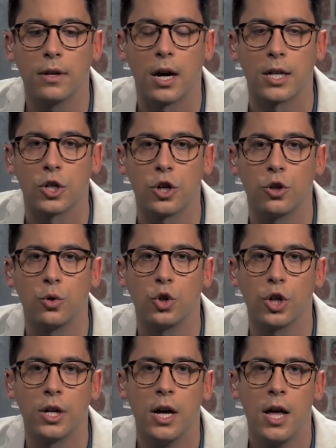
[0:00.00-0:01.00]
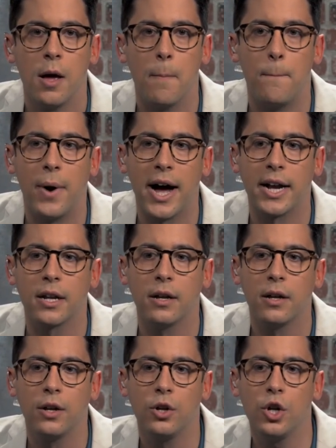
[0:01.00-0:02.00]
Constitution, but
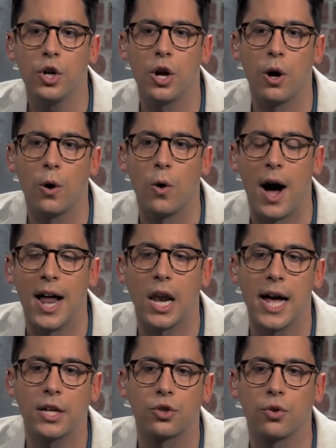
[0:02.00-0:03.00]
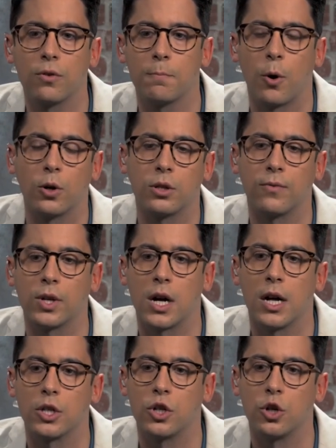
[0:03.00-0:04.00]
you know, I like certain parts of the
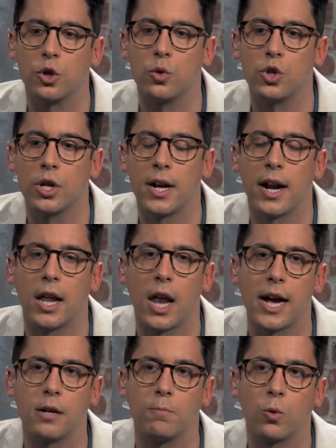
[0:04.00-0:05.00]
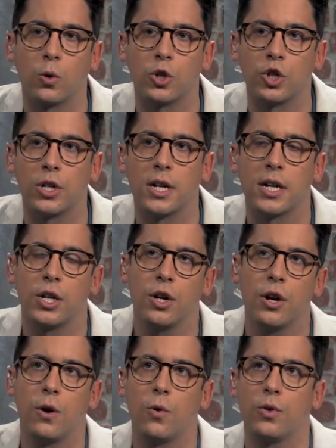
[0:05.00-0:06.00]
Constitution and I like abortion, and
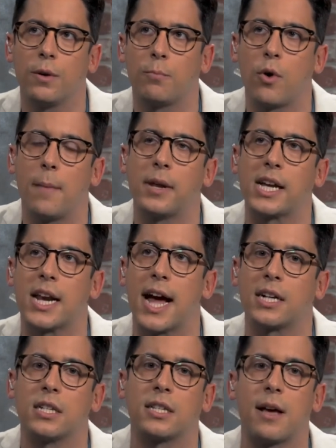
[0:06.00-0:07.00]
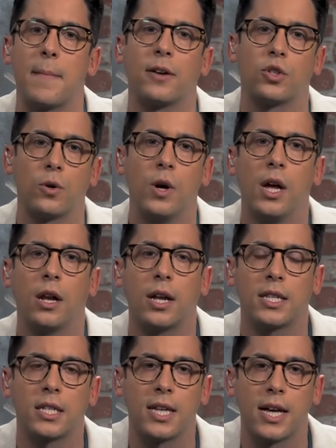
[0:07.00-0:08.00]
you know, they're probably connected somehow. So
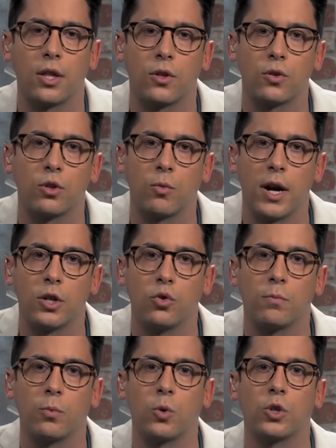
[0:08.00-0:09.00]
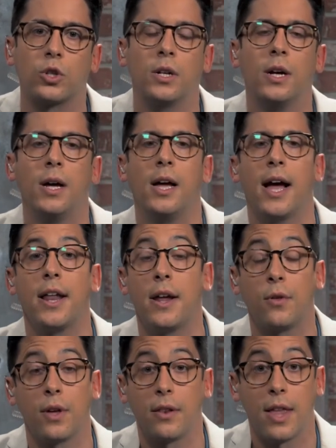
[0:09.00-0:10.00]
let's say that there's a right to abortion. And
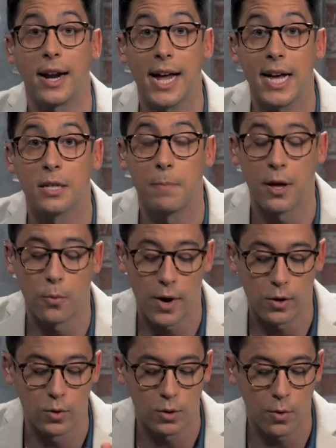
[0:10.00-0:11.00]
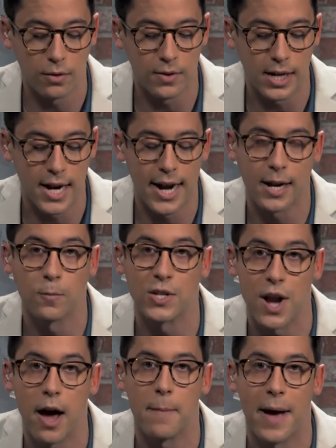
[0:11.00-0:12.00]
now, that, that case, by the way, Griswold v. Connecticut,
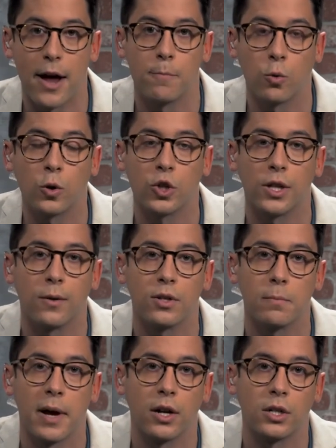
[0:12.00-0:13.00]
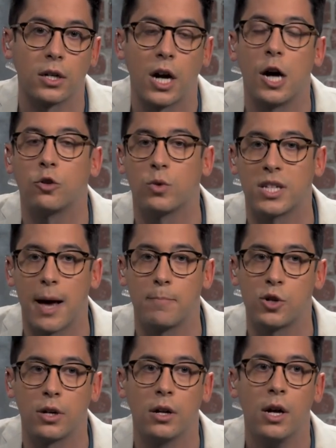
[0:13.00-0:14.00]
was not about abortion. It was about uh,
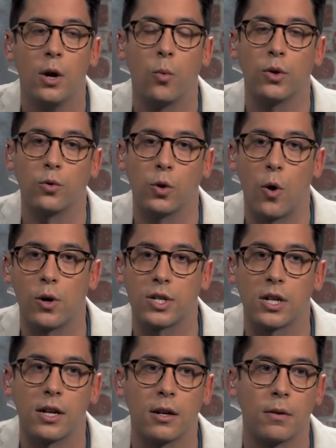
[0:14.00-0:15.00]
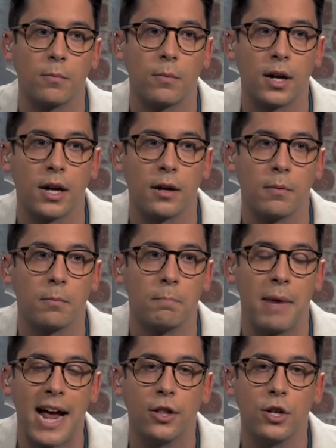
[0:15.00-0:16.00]
contraception, whether laws can uh,
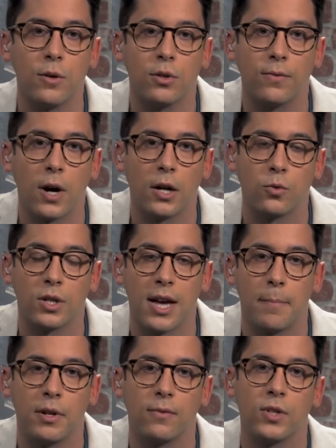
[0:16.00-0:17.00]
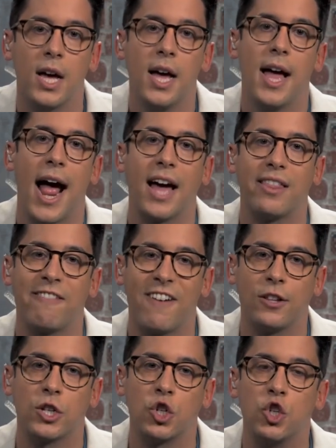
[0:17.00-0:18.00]
ban the use of contraceptives. And they
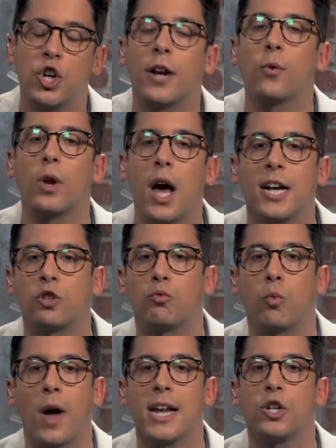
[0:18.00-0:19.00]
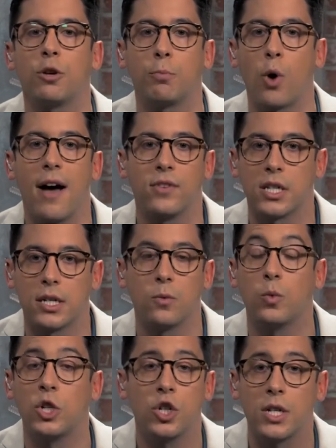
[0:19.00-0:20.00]
found this generalized right to privacy,
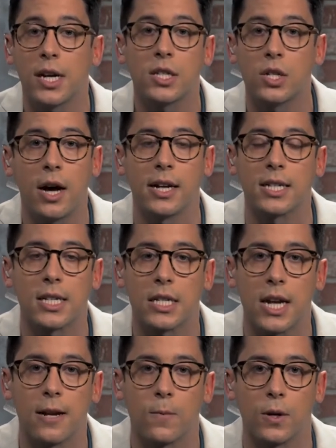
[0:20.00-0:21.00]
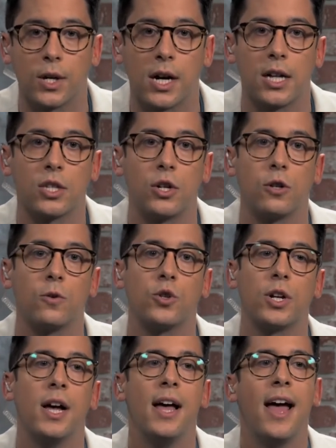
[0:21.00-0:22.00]
which does not exist anywhere in the
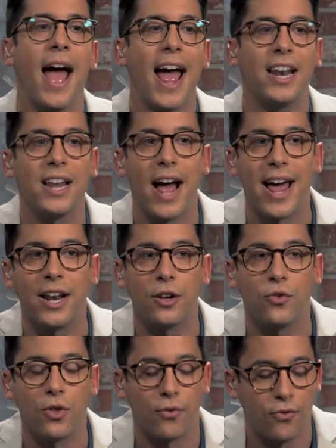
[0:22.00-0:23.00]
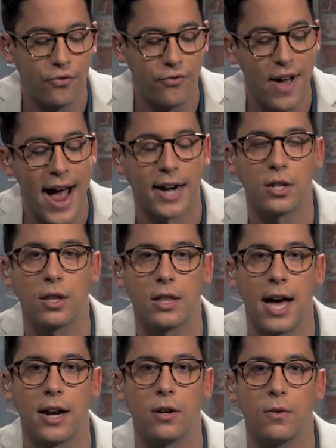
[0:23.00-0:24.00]
Constitution. And, and the fact that
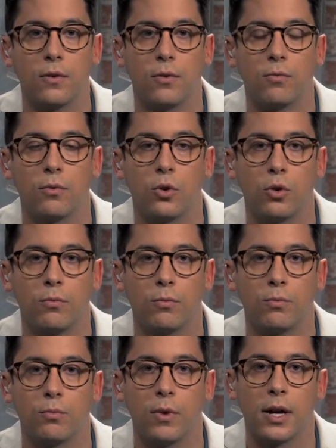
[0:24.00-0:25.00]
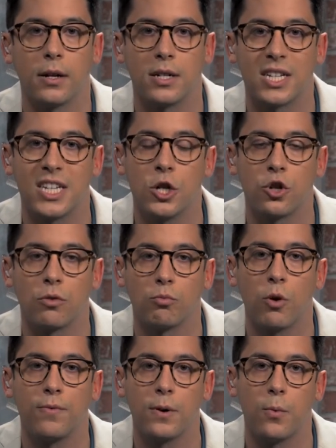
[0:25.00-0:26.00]
that uh, decision,
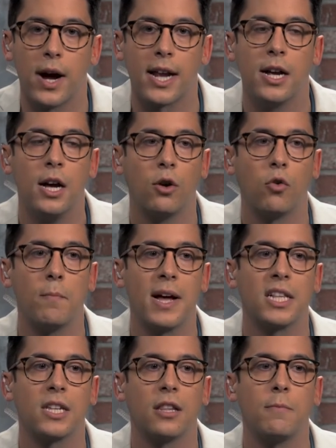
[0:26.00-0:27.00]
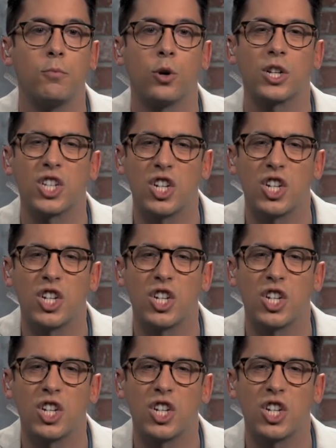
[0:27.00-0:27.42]
Roe v. Wade, remains on the books.